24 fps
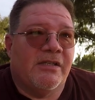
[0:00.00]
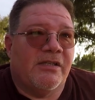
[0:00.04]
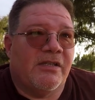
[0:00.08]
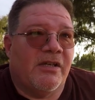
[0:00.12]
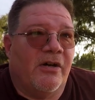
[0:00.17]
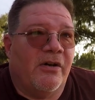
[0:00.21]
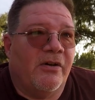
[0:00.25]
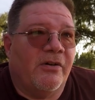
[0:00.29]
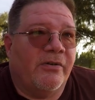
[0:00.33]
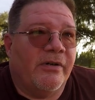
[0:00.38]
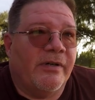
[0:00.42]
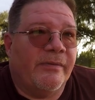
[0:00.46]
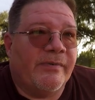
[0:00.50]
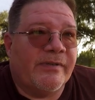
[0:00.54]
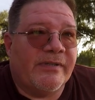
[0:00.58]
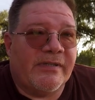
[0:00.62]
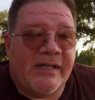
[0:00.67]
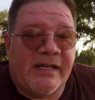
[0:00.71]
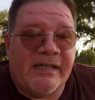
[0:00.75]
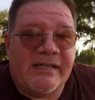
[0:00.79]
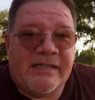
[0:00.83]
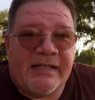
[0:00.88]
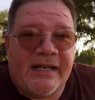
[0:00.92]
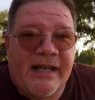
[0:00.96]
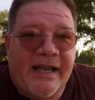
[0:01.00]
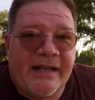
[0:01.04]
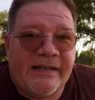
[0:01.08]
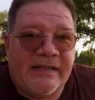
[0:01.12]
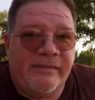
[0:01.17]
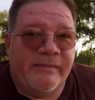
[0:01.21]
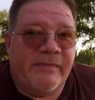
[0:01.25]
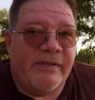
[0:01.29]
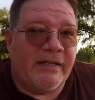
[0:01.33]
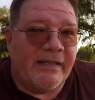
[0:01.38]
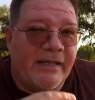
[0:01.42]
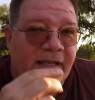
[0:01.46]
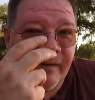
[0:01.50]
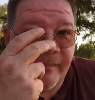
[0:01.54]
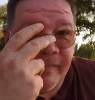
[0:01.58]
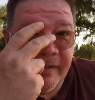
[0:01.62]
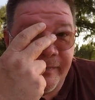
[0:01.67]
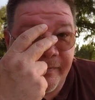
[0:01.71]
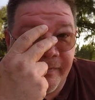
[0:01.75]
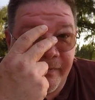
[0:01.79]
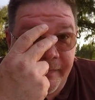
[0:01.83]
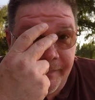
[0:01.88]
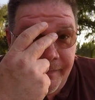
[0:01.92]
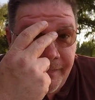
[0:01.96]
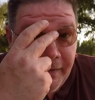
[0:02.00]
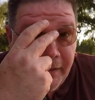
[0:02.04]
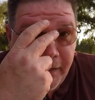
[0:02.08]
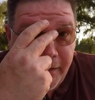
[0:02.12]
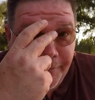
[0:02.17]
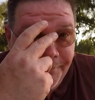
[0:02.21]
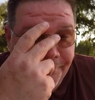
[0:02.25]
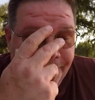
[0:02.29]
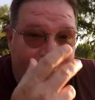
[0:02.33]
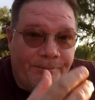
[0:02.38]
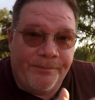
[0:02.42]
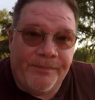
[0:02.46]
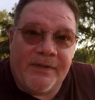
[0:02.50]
So it was nice that I got to meet a lot of people up there.